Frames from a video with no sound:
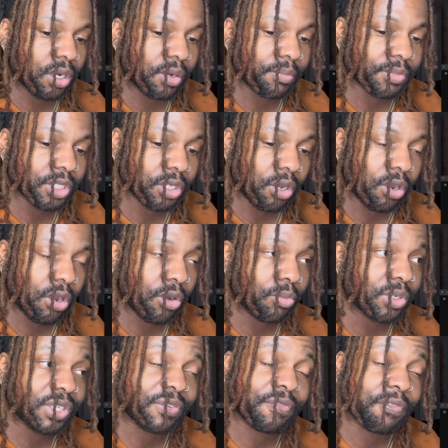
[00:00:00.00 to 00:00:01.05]
song
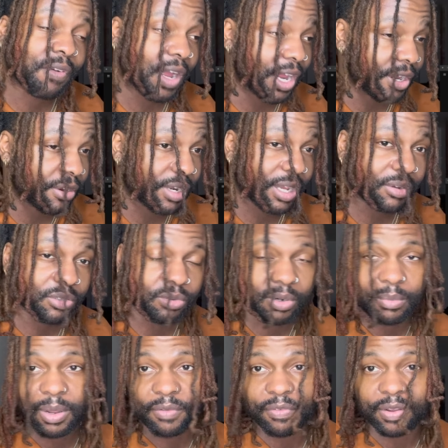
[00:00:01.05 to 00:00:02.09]
was fire. That was one of
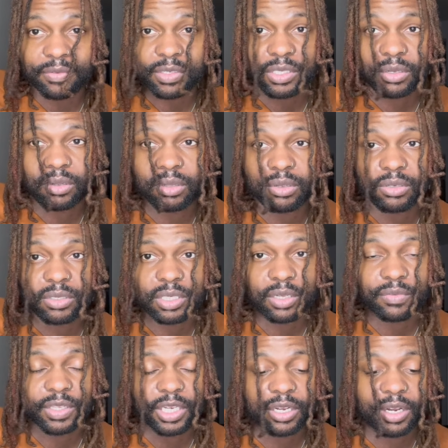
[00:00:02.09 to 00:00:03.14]
my favorite solos of
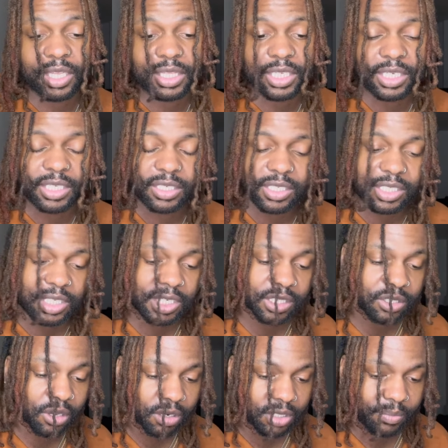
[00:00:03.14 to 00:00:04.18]
the year. I think it doesn't get
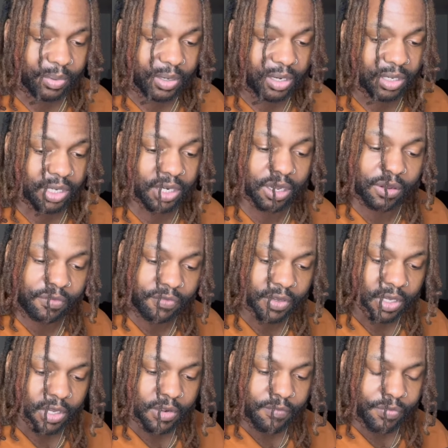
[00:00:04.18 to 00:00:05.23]
talked about enough,
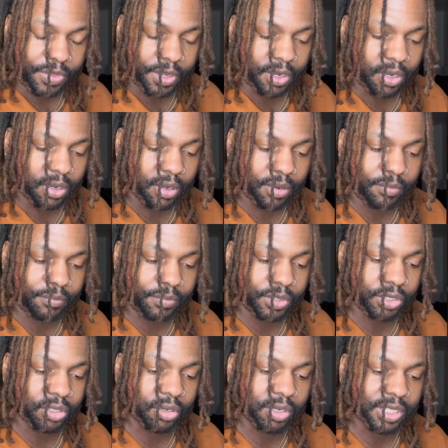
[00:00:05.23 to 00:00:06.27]
you
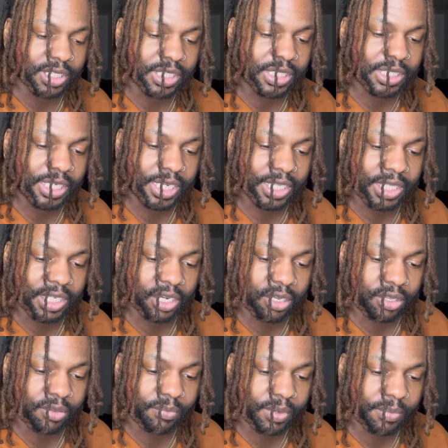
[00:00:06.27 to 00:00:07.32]
know, and just seeing the
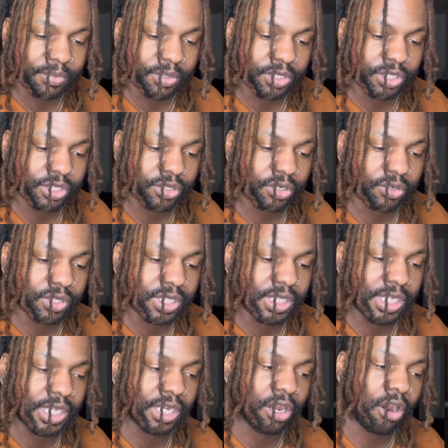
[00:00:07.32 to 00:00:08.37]
other members, you know,
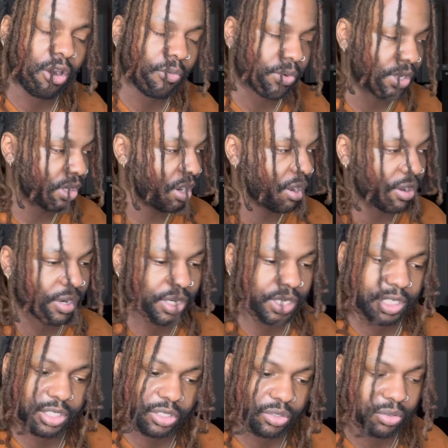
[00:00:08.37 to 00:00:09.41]
seeing what Aryan
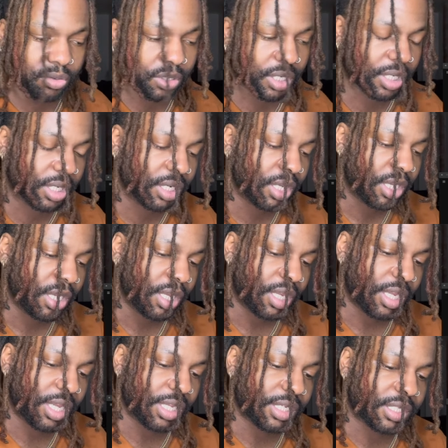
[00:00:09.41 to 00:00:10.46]
is doing
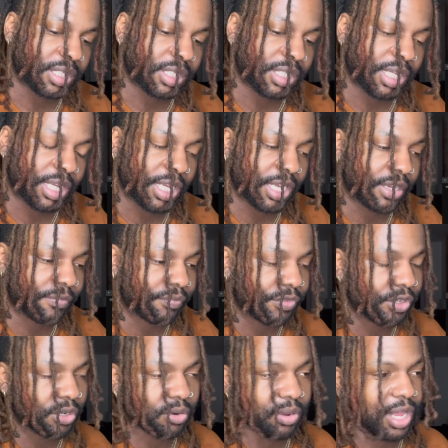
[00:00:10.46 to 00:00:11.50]
and seeing,
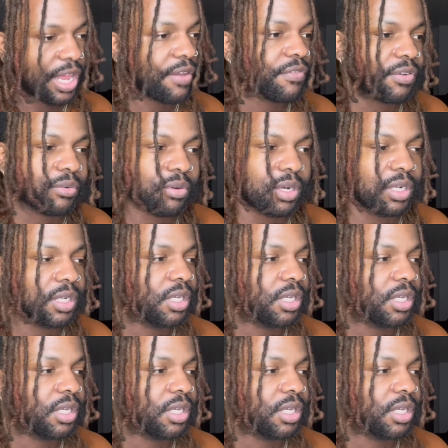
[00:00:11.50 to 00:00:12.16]
you know, everyone.